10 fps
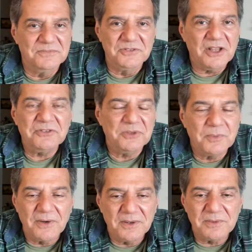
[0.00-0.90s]
doesn't
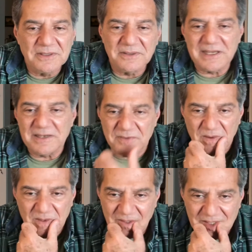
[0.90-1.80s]
work with the lead
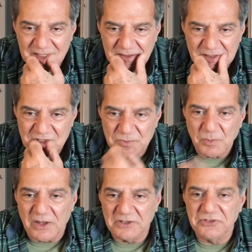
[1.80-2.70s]
vocal. It just
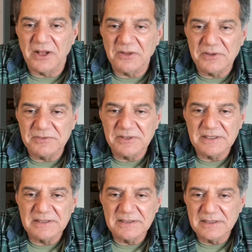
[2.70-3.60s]
walks all over it.